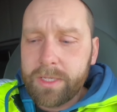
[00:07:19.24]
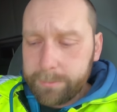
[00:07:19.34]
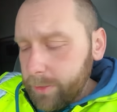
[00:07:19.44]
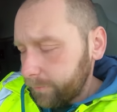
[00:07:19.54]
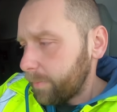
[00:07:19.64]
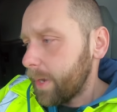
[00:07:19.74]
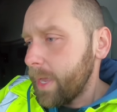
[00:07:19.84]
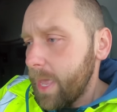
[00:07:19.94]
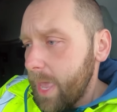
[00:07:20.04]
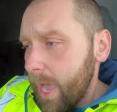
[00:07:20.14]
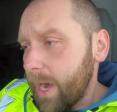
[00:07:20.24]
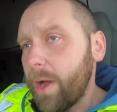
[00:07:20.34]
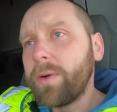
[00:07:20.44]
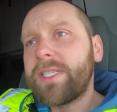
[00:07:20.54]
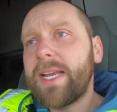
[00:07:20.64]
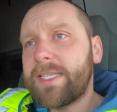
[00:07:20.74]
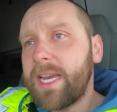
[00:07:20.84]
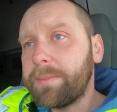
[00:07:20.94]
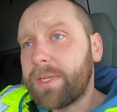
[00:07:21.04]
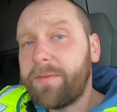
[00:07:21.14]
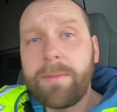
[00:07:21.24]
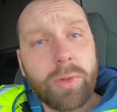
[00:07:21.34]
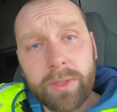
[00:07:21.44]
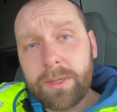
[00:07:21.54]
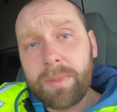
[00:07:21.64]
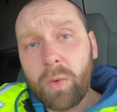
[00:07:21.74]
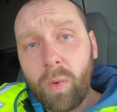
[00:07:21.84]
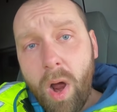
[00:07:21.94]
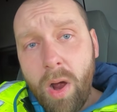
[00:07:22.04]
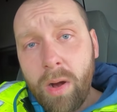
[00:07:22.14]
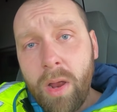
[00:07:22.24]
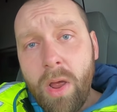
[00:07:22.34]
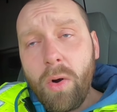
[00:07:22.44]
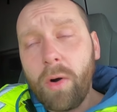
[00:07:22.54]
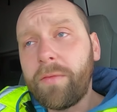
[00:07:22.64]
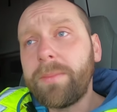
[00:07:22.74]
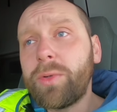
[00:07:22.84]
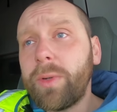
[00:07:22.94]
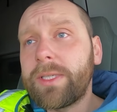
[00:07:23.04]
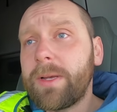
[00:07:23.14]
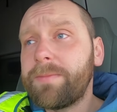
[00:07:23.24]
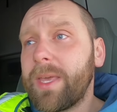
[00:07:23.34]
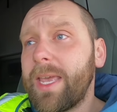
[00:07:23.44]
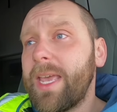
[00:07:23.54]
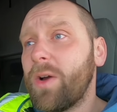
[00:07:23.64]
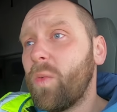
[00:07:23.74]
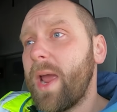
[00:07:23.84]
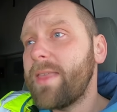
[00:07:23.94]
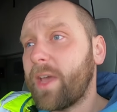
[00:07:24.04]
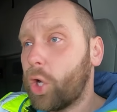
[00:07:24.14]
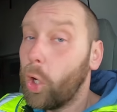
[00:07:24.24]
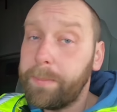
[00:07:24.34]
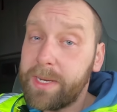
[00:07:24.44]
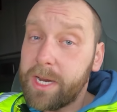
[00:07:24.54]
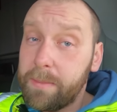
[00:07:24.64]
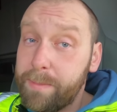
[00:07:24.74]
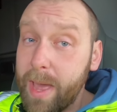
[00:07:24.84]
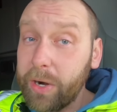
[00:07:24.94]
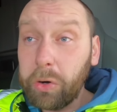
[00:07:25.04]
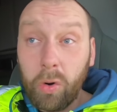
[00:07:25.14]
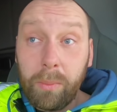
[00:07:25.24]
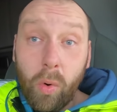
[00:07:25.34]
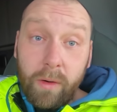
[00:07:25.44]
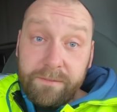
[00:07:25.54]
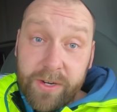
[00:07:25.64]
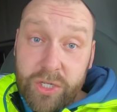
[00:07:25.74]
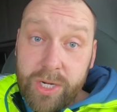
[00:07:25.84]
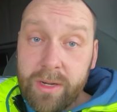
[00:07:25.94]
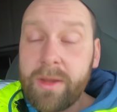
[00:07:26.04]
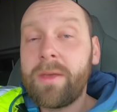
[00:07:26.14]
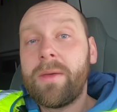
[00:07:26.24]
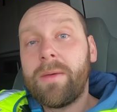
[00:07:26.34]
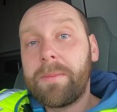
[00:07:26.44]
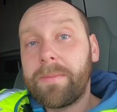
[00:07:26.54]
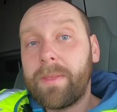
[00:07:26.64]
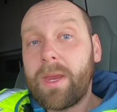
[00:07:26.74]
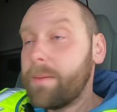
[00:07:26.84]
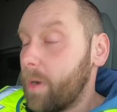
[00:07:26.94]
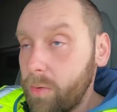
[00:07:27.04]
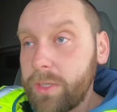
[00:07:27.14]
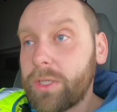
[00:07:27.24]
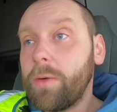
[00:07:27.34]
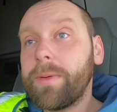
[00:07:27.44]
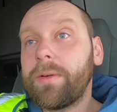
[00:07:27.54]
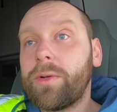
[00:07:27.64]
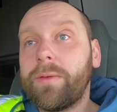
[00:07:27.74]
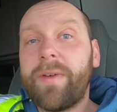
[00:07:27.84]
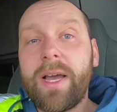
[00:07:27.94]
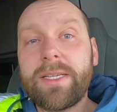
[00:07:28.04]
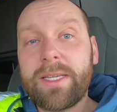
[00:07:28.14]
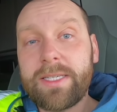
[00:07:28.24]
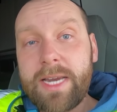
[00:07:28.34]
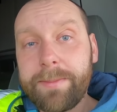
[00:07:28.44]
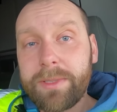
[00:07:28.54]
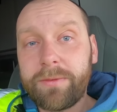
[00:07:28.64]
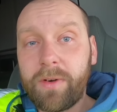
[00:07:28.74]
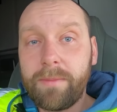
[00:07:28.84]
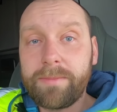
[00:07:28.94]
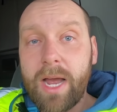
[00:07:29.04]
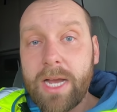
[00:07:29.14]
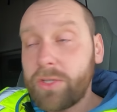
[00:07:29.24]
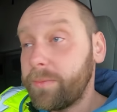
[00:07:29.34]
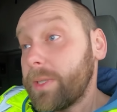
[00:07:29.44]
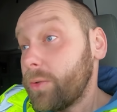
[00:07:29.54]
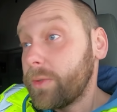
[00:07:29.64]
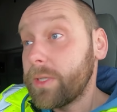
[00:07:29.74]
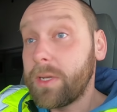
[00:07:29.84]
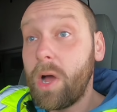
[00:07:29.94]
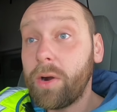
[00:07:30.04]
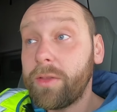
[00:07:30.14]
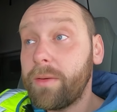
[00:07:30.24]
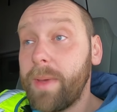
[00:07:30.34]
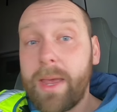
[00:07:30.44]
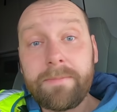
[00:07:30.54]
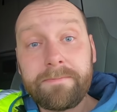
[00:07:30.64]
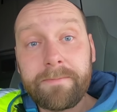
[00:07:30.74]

especially for me. And I always take tips. If I'm doing something wrong or if I'm doing something in a way that could be done better or more efficient, I'm always open to advice and tips from guys who've been doing this longer than me.